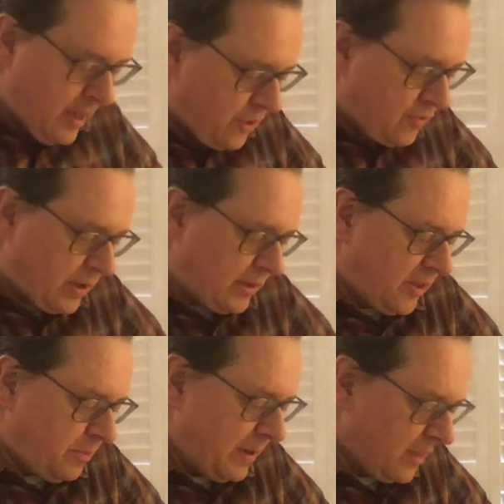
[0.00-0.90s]
Strictly
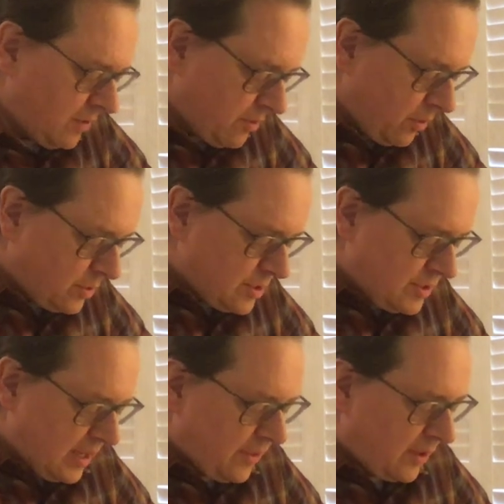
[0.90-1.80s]
speaking, there is no such
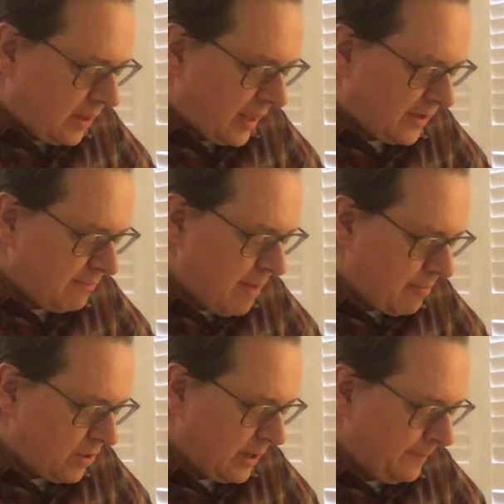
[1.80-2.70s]
thing as a collective
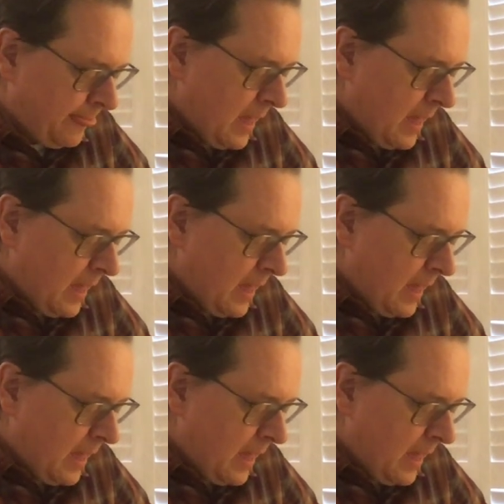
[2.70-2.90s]
memory,